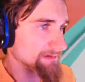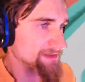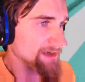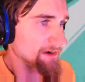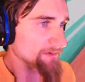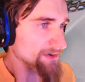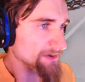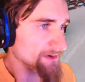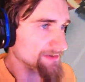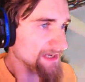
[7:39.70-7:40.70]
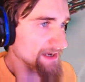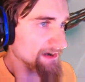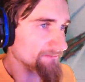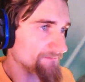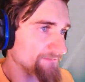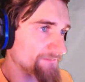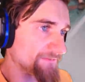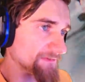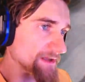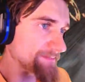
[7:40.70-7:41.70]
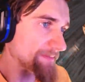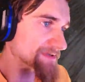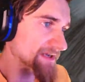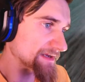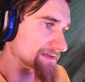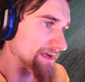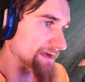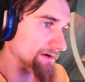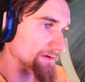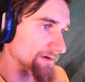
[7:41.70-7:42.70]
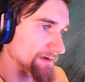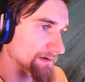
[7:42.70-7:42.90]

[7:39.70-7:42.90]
So now you can go down, flip upside down.